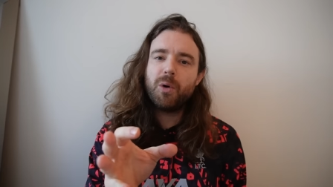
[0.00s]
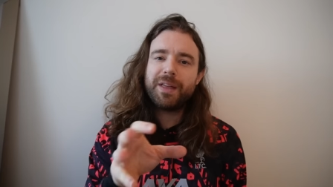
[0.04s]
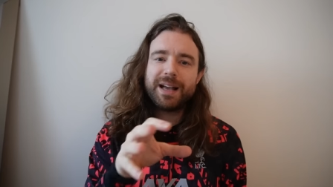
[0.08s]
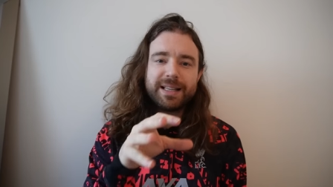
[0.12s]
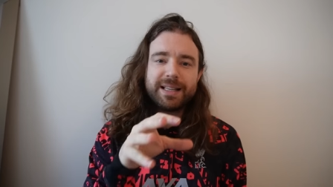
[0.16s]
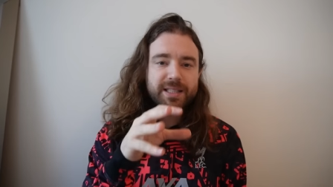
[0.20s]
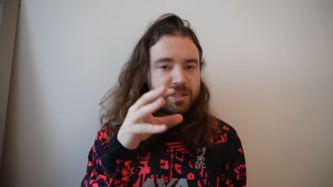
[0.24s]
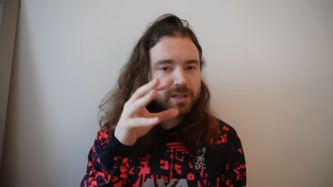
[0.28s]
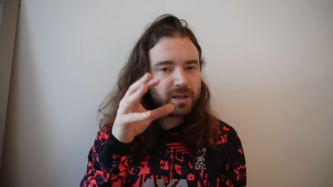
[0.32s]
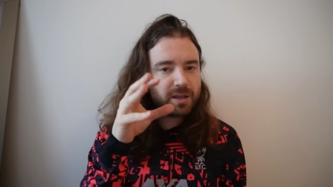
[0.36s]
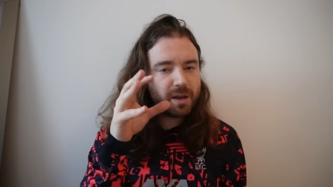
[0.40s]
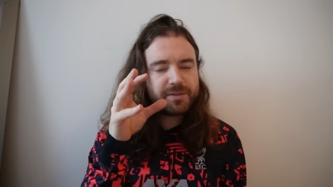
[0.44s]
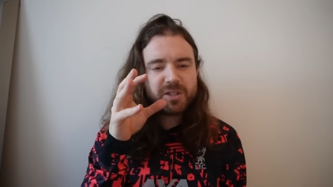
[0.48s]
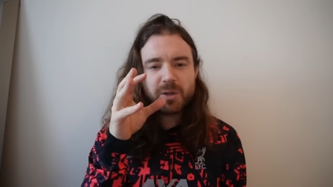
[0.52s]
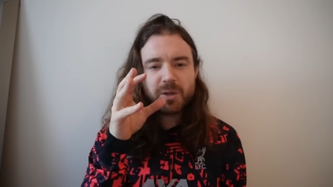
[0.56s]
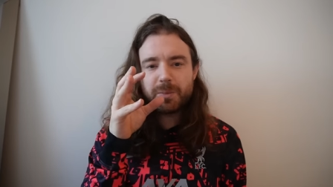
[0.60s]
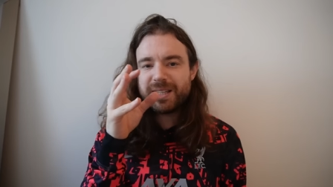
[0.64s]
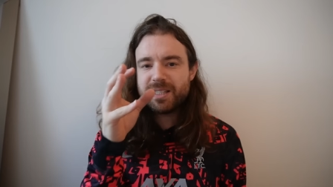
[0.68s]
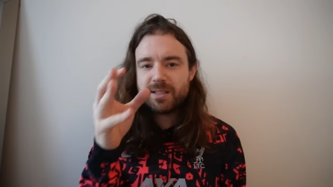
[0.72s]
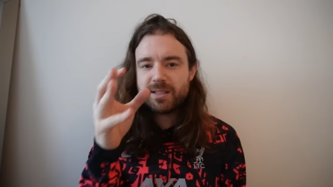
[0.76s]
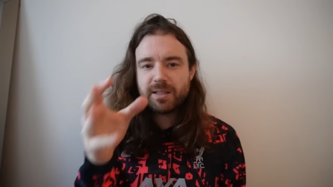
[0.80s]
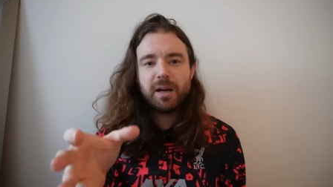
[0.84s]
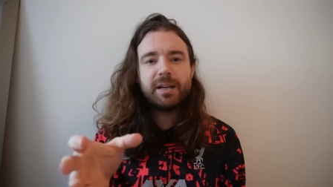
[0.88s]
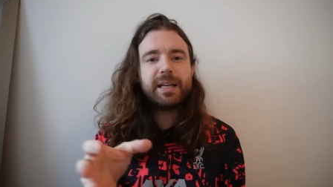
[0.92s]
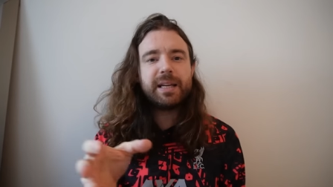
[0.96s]
That deserves to be
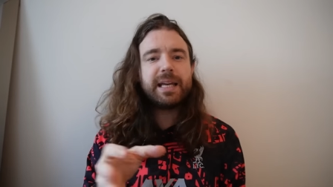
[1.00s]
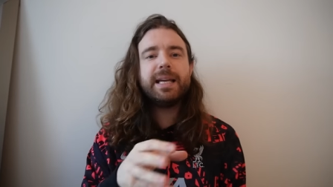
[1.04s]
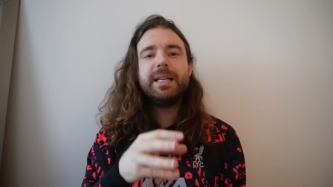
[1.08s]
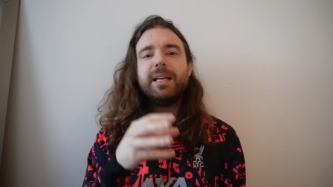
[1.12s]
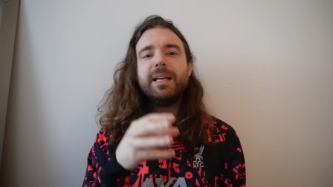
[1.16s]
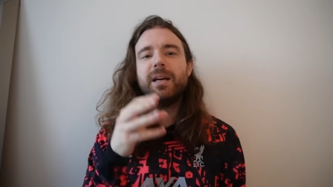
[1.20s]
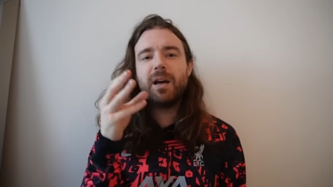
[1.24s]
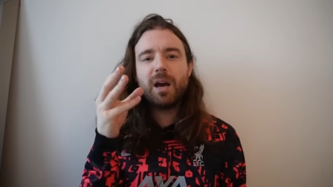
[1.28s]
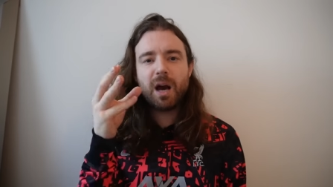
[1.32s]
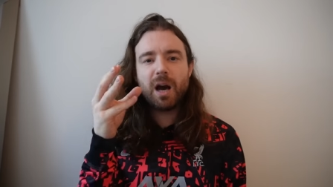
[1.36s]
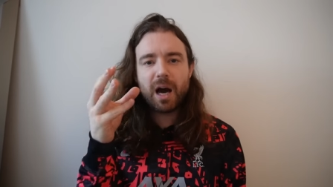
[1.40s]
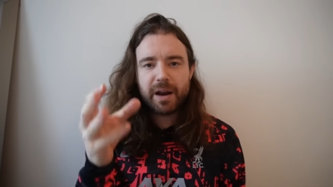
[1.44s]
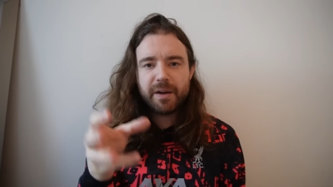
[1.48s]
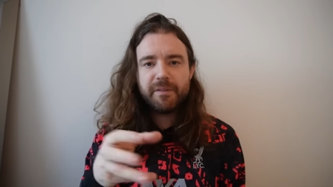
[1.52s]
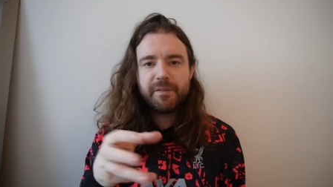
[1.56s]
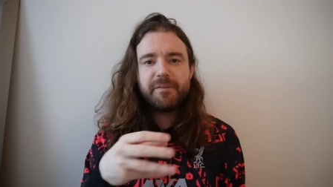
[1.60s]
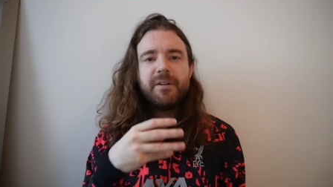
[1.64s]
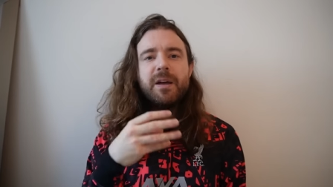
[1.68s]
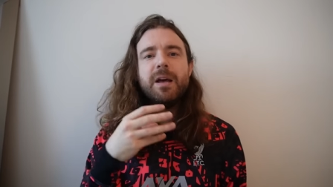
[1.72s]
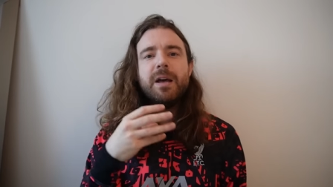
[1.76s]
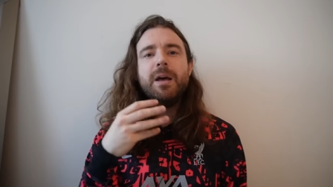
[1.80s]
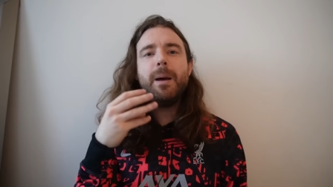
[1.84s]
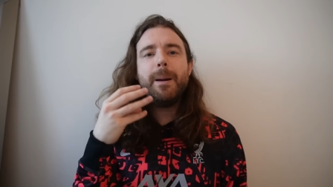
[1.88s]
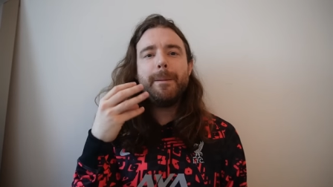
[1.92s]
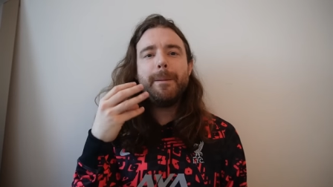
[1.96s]
studied and kind of
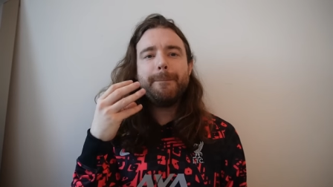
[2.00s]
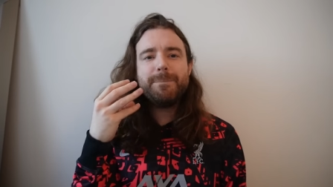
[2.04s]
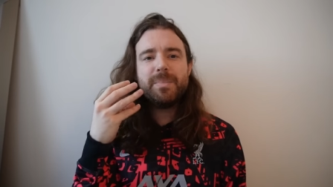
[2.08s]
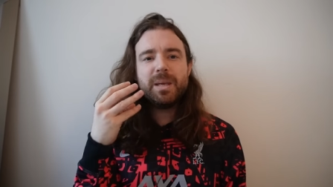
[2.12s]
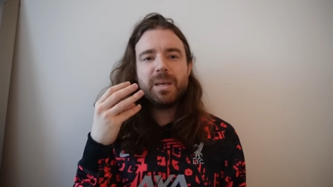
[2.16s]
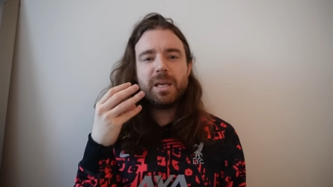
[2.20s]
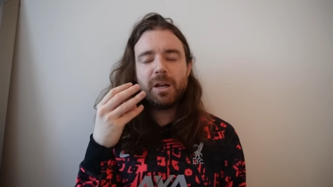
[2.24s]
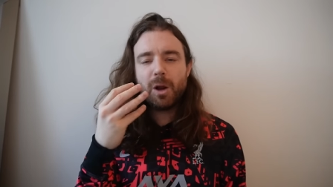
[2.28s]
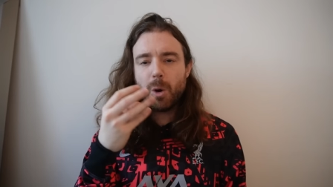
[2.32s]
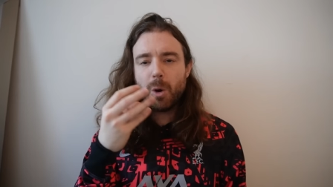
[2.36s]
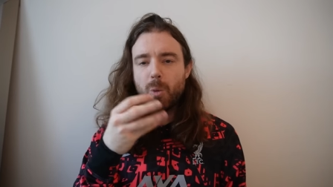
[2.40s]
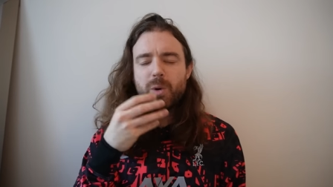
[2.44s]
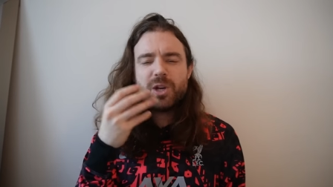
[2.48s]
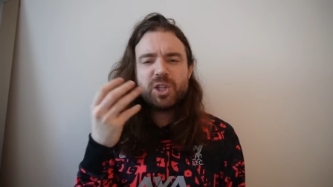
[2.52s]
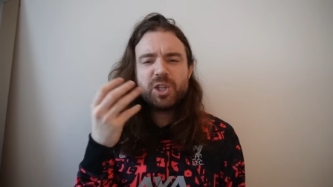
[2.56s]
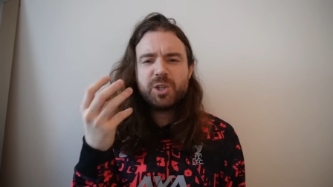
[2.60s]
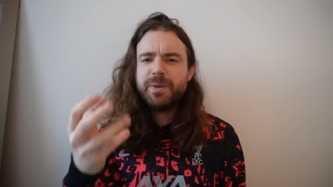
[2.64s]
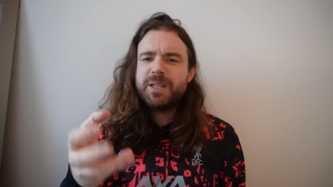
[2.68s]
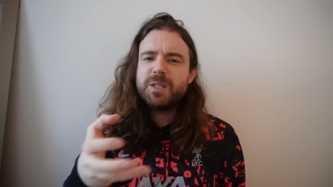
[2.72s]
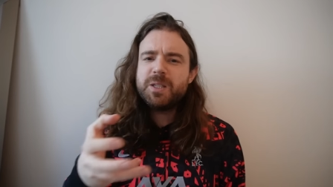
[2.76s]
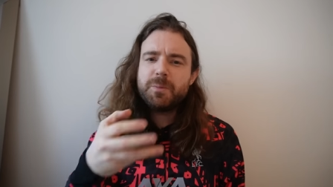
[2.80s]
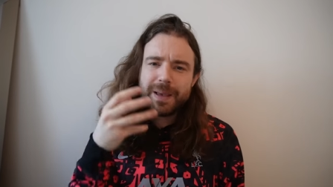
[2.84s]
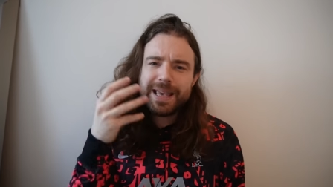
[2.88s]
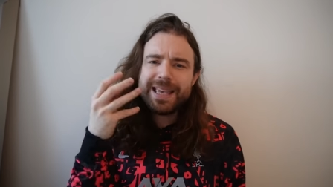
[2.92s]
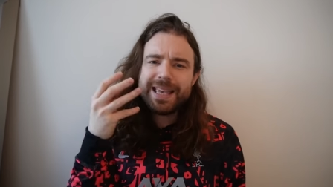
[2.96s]
you know, we should be
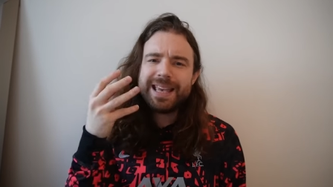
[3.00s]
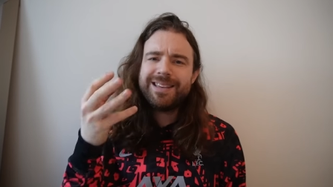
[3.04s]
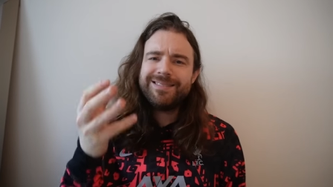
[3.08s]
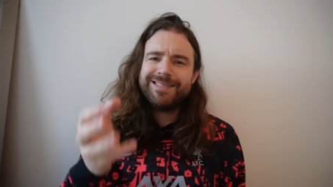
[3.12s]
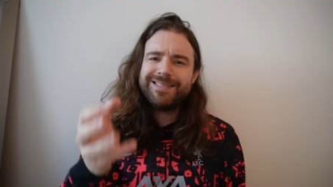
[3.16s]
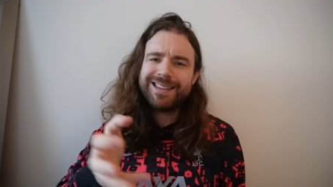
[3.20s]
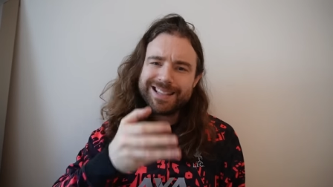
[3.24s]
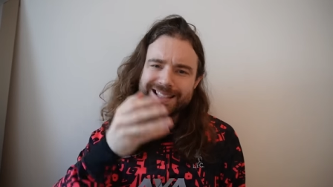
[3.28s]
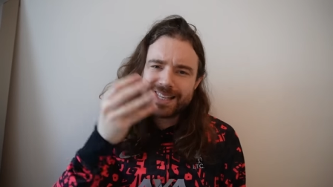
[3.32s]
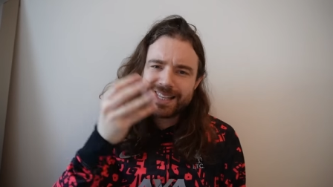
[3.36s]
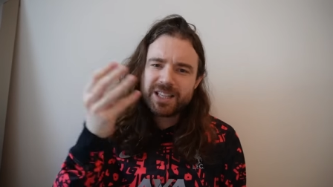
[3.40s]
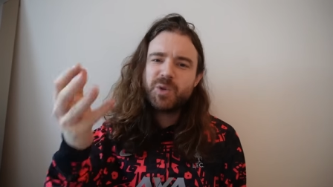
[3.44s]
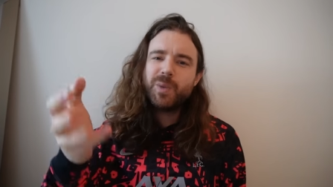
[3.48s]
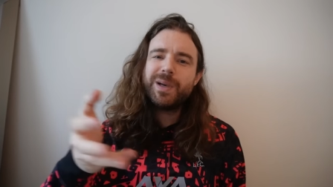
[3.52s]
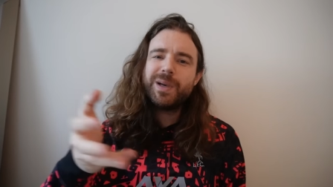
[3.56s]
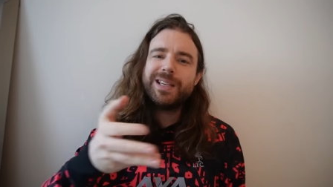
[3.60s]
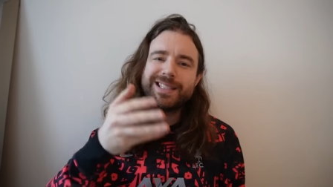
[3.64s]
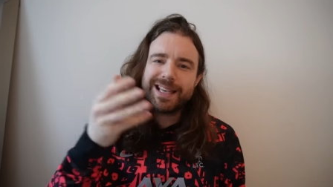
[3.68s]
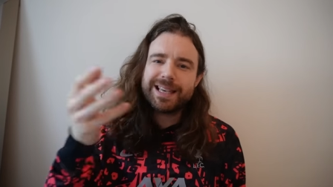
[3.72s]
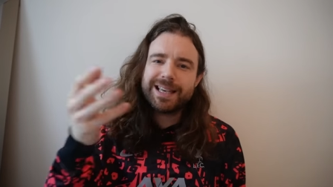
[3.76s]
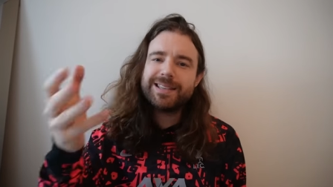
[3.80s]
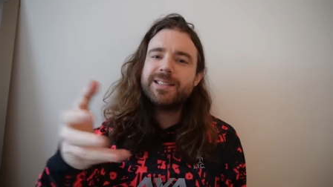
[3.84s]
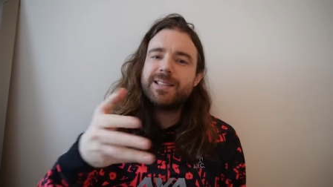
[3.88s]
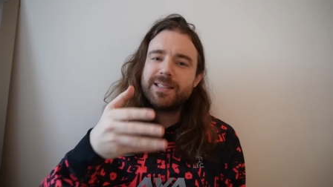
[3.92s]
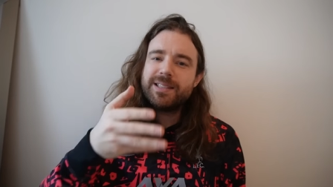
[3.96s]
speaking things into
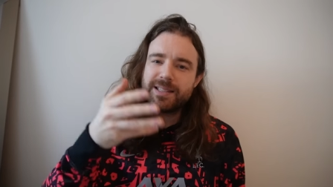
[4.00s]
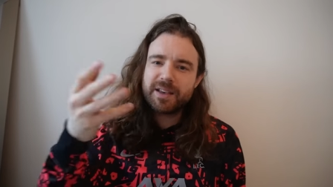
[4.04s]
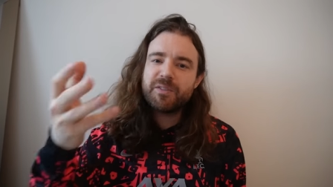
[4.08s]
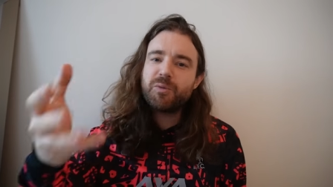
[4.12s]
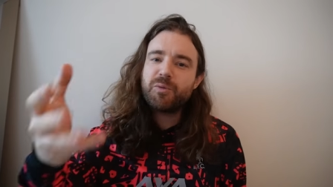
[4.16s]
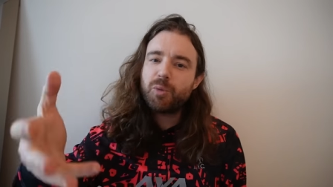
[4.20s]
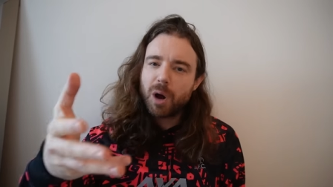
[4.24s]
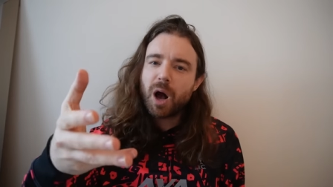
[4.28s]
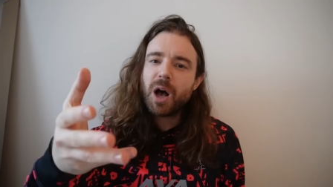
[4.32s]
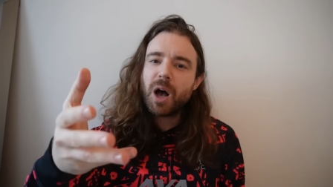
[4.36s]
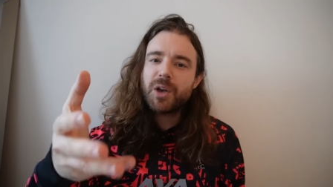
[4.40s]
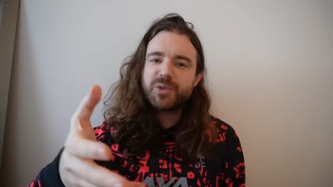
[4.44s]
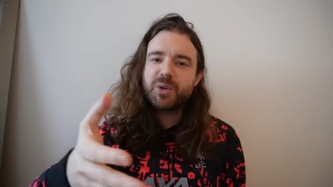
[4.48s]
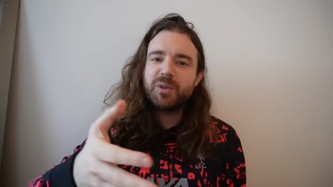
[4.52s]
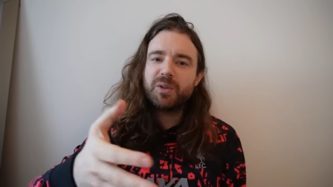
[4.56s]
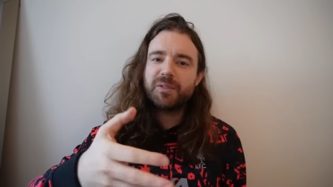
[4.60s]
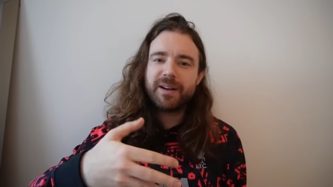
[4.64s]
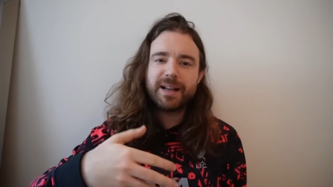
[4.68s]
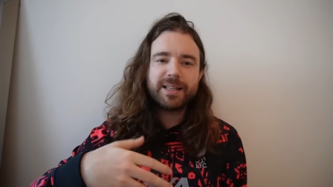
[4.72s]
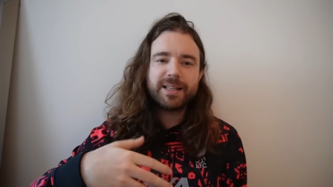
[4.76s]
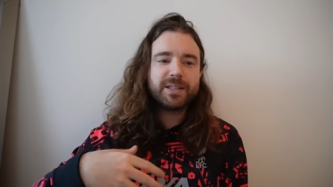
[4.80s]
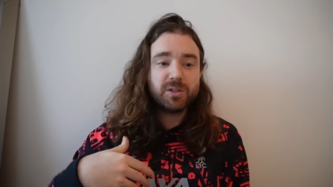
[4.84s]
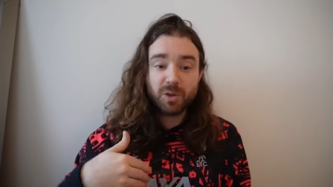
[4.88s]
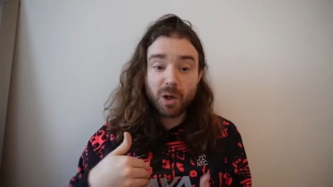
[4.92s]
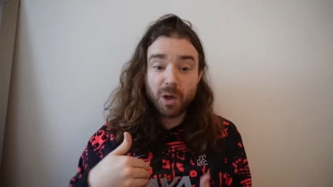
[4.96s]
existence if we're Arsenal fans.